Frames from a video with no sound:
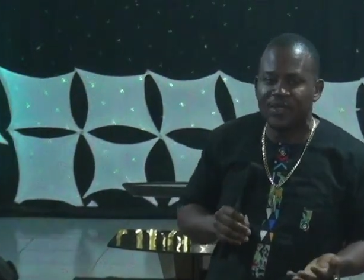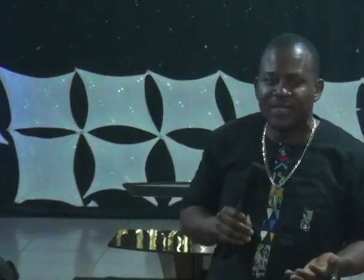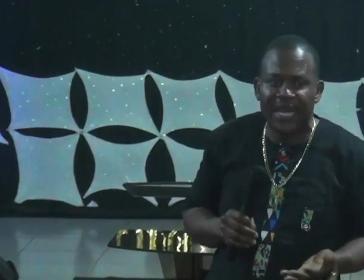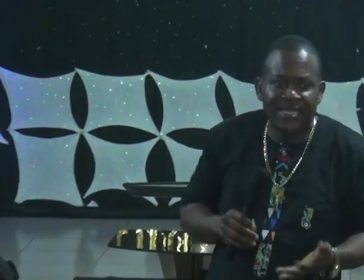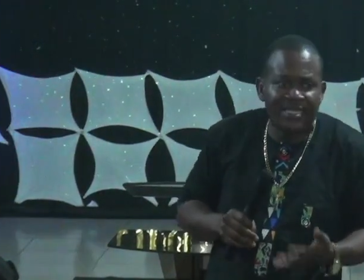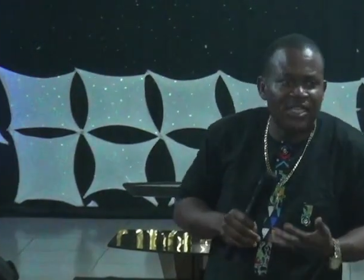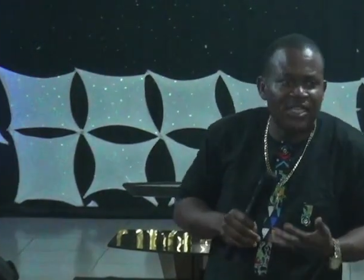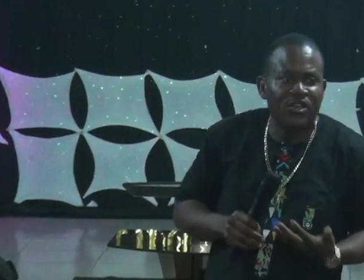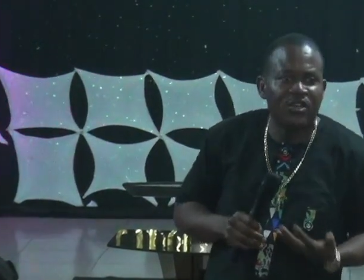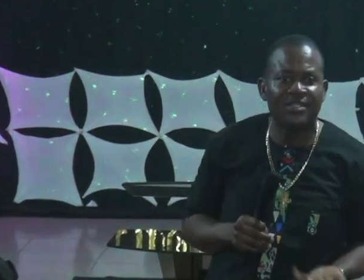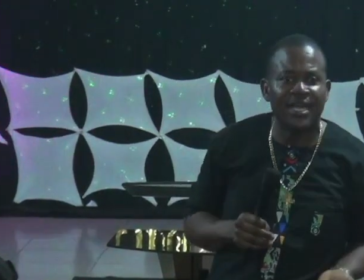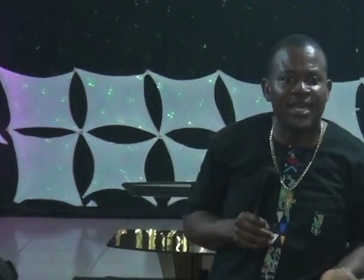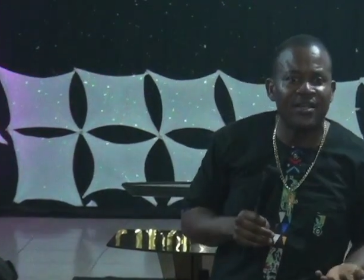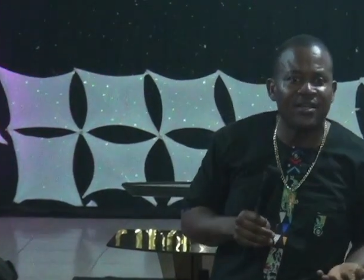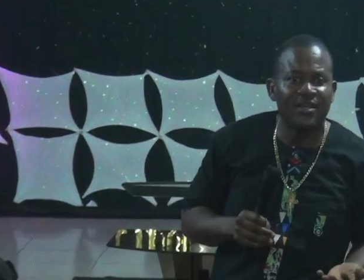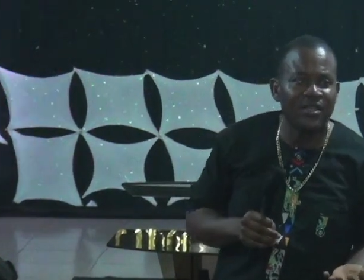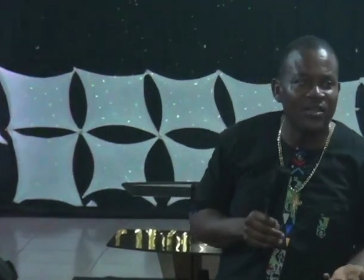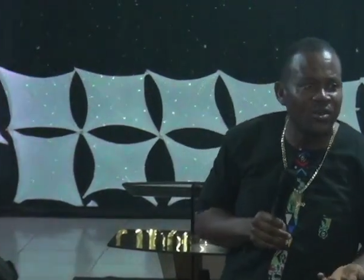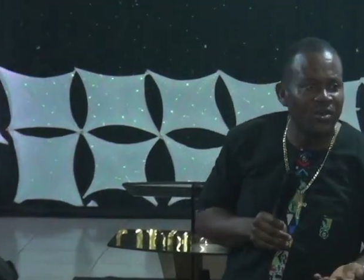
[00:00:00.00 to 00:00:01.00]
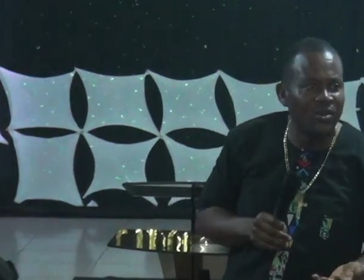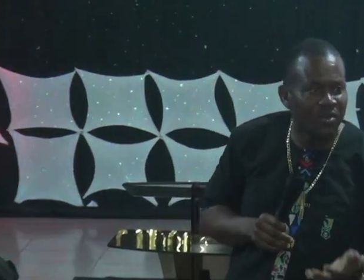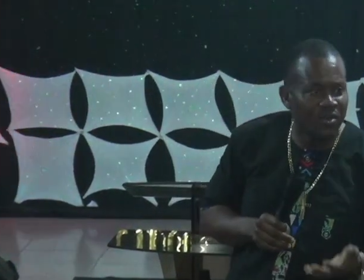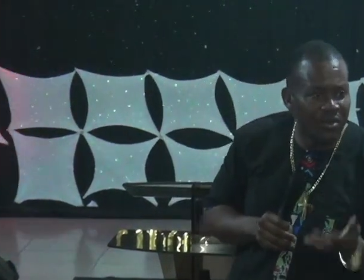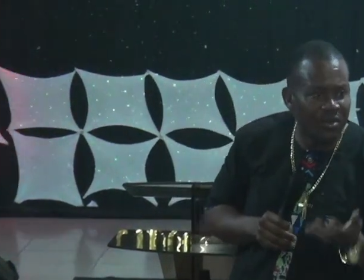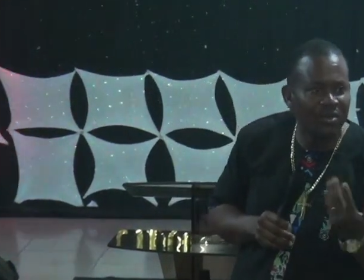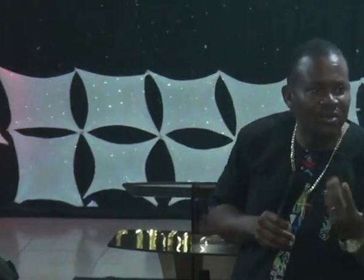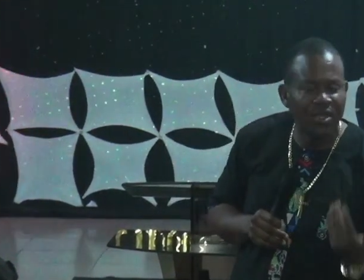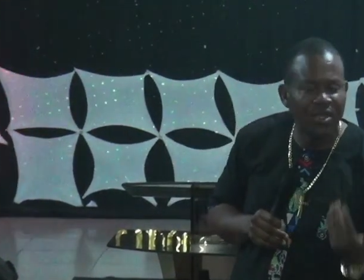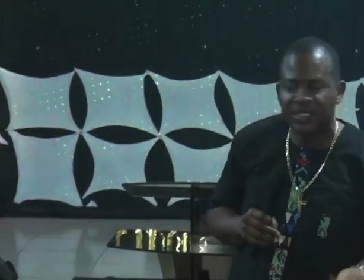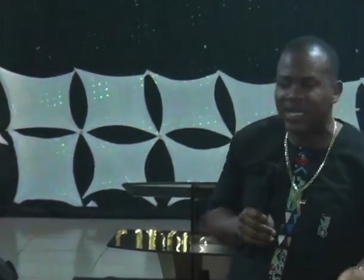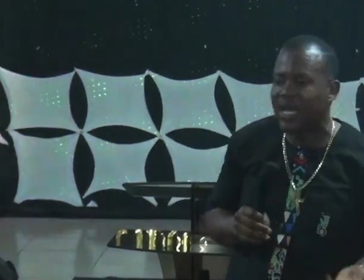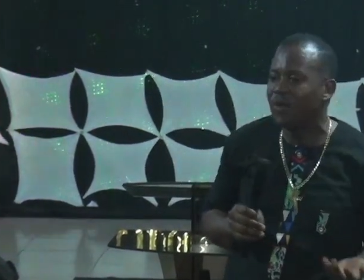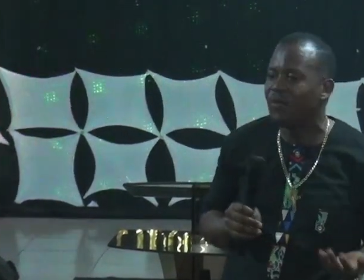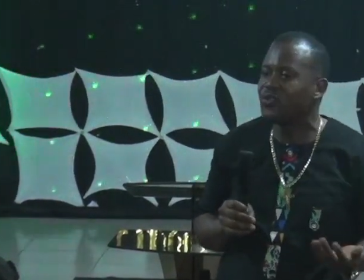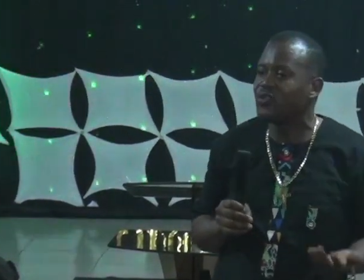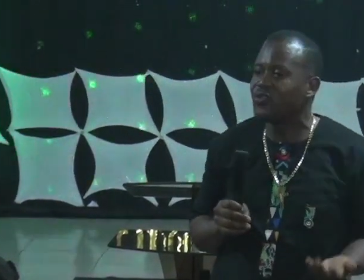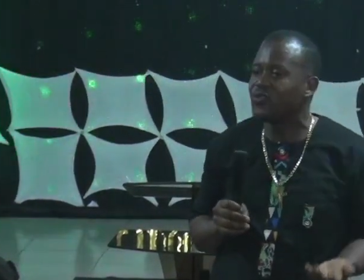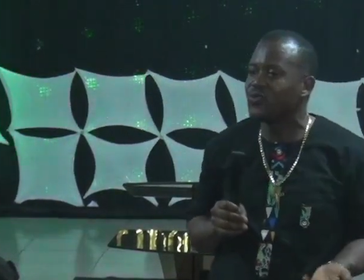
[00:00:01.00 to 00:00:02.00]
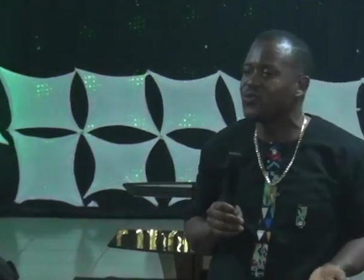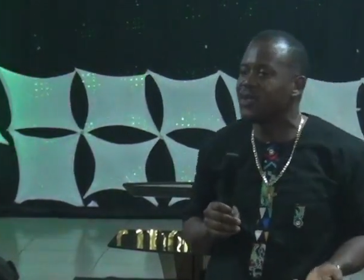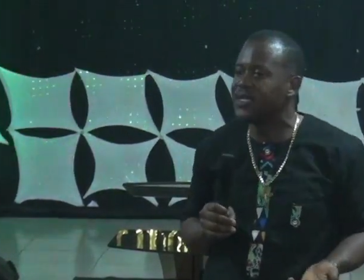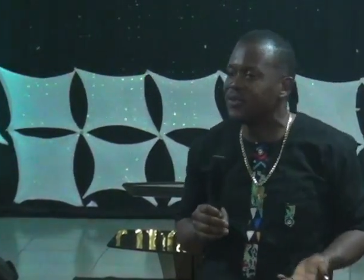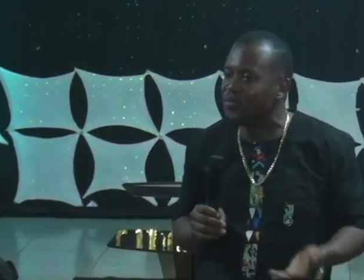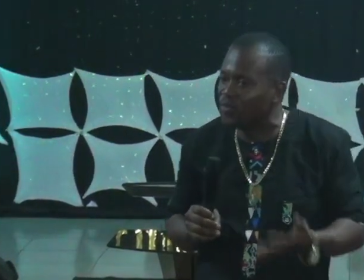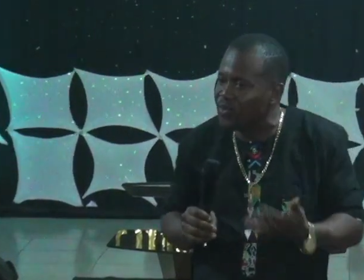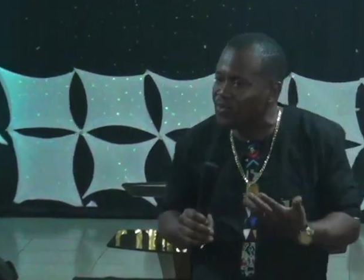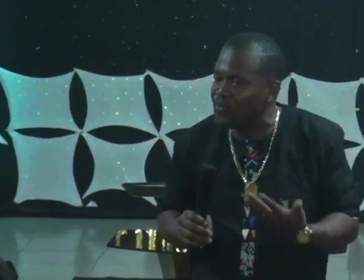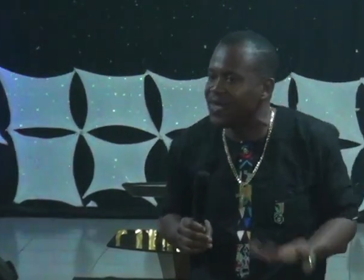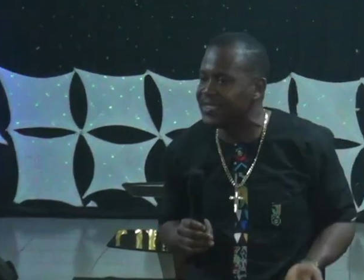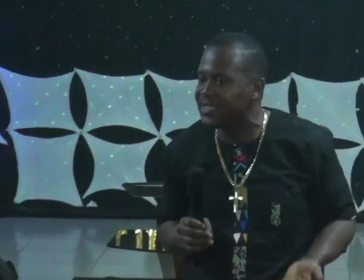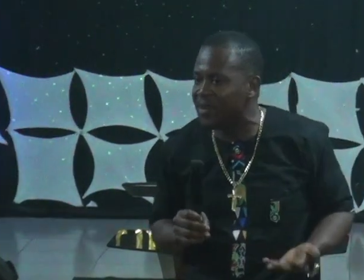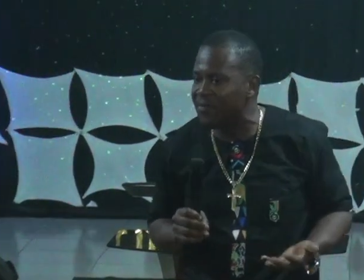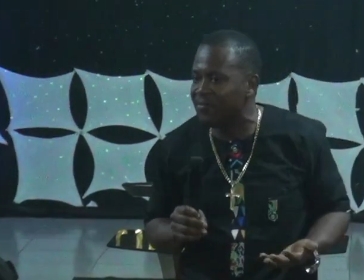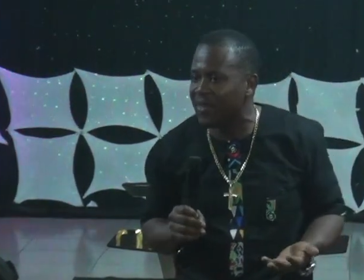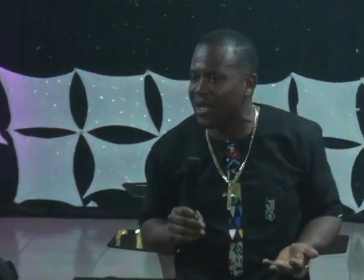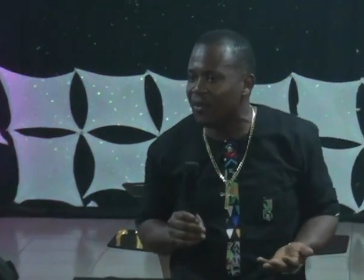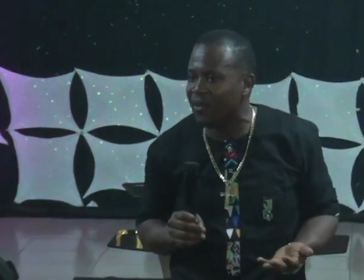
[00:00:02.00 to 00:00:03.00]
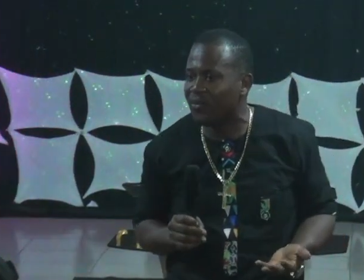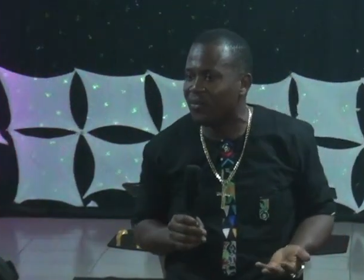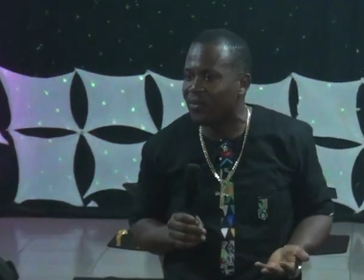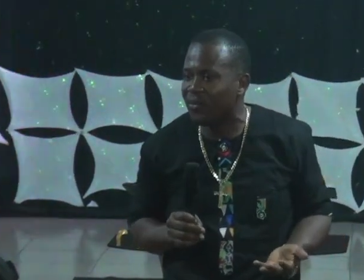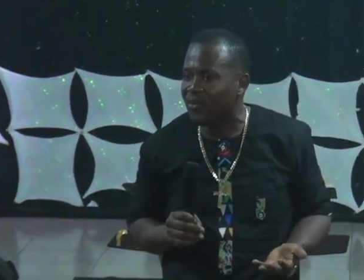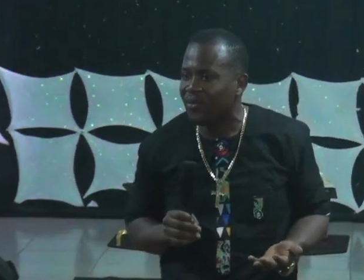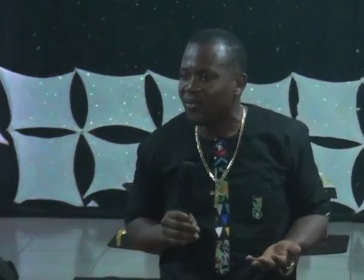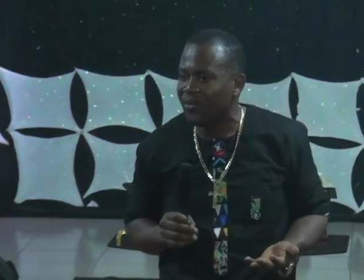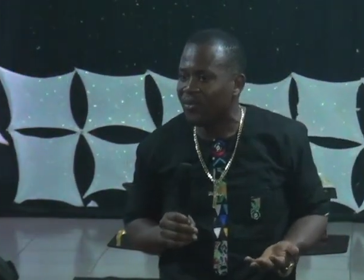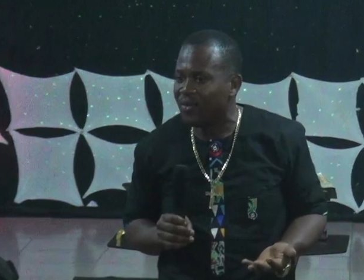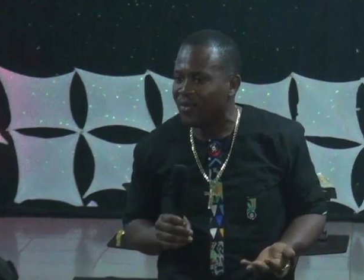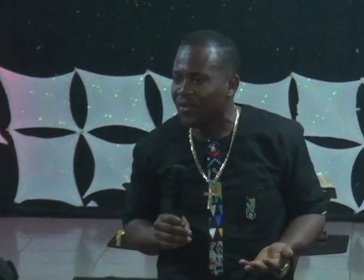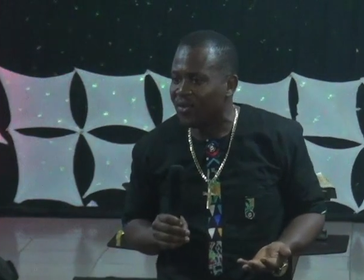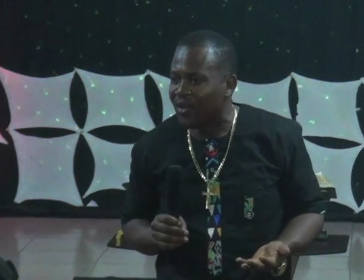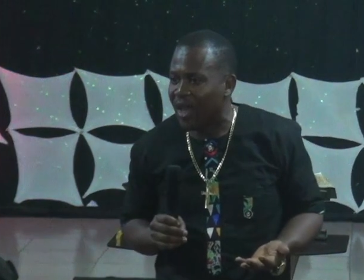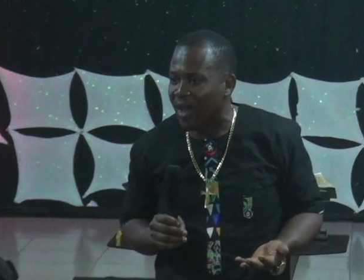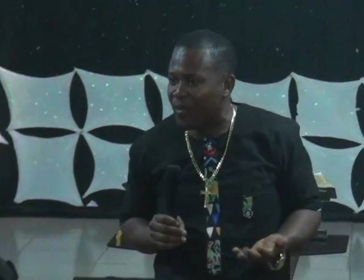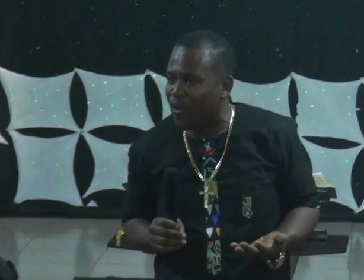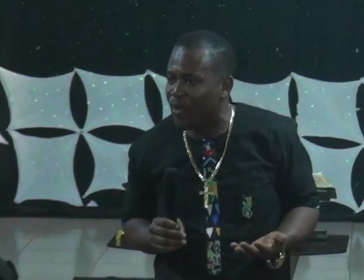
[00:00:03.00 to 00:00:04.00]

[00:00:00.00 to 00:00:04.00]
I said, your child, you know, your child wants to do it, will do exam now. I people